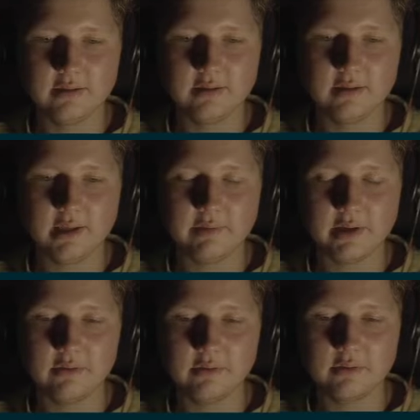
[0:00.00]
Here we go.
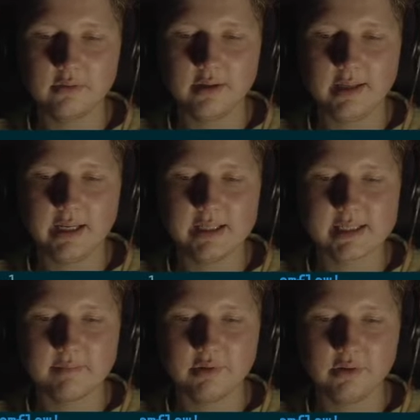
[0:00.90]

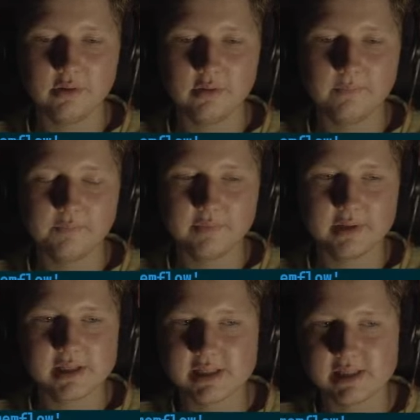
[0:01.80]
Example.
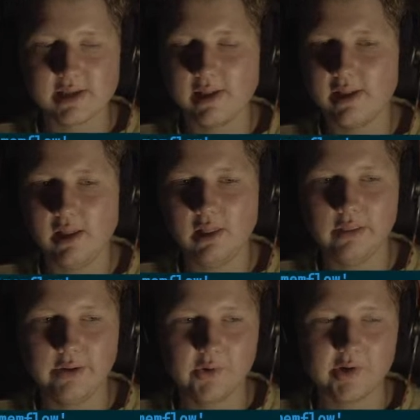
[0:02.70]
Still no
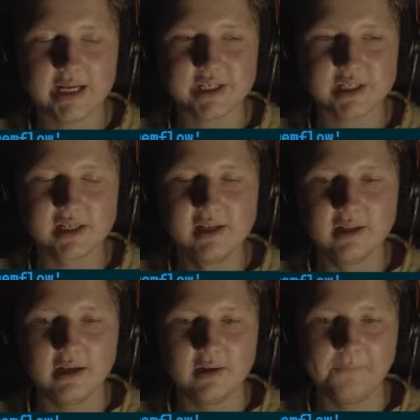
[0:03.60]
crashes.
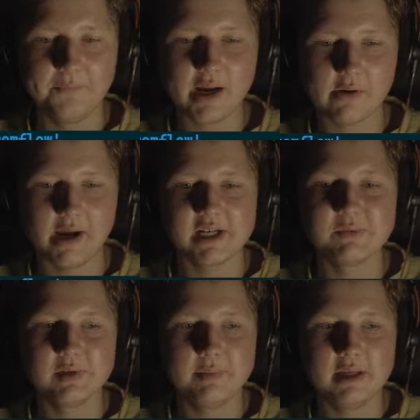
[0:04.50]
The crash would
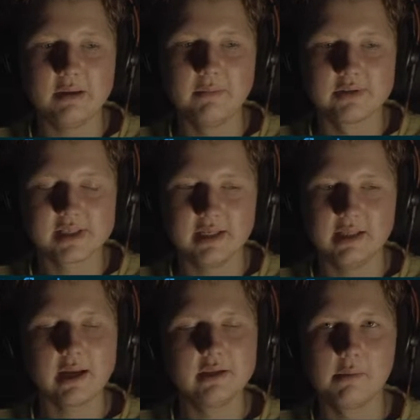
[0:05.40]
be mostly
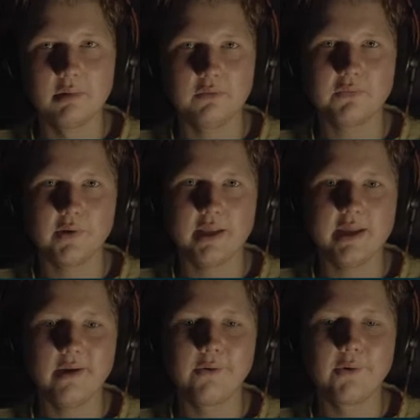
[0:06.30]
like double free
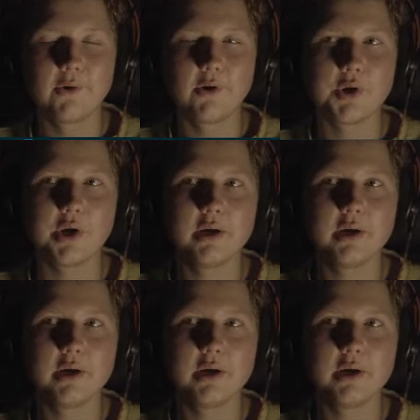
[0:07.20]
or